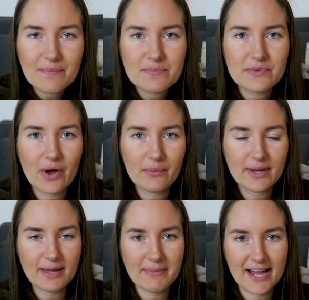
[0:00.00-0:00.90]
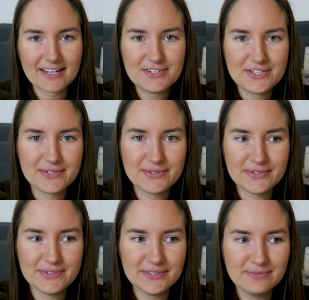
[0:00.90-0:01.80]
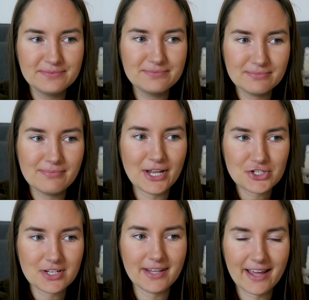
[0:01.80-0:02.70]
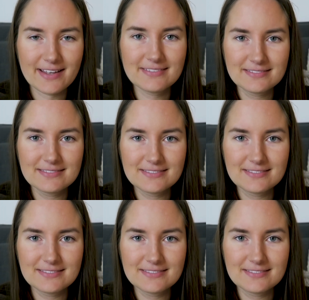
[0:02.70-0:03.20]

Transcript: So came back to mention that